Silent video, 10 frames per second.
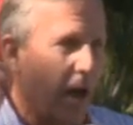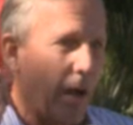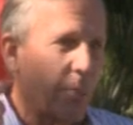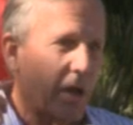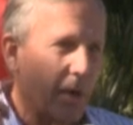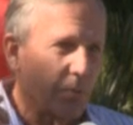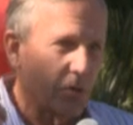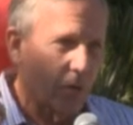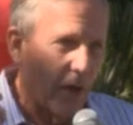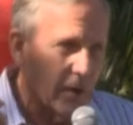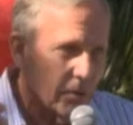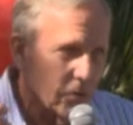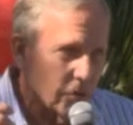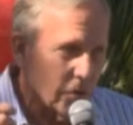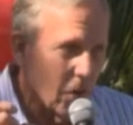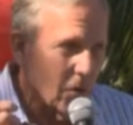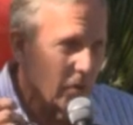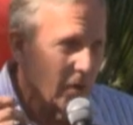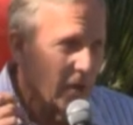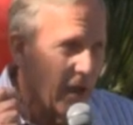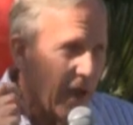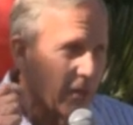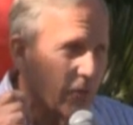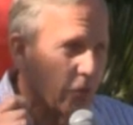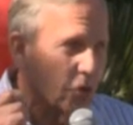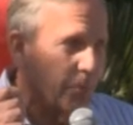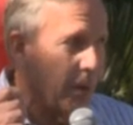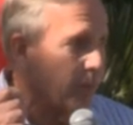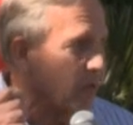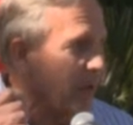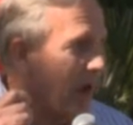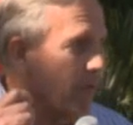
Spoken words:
I pick up this gratitude stone, and the first people that I